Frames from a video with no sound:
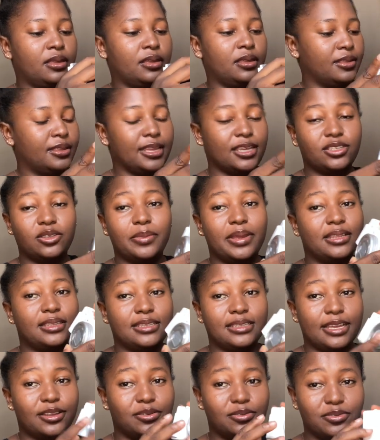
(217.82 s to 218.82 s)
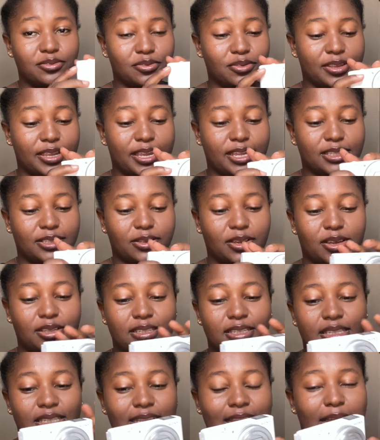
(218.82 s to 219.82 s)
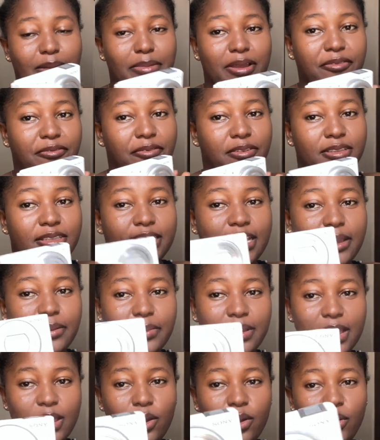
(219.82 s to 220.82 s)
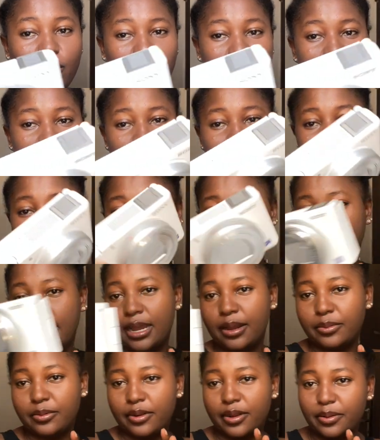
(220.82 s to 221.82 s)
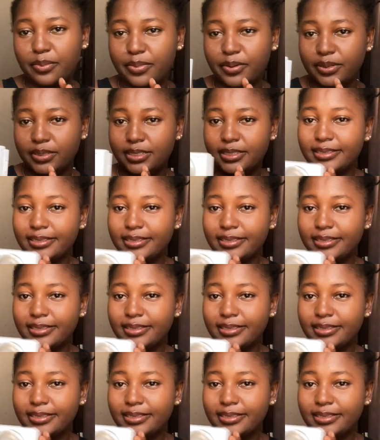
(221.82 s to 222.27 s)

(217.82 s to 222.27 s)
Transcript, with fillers: There are so many things I don't know yet, because this is like my first time handling a camera, but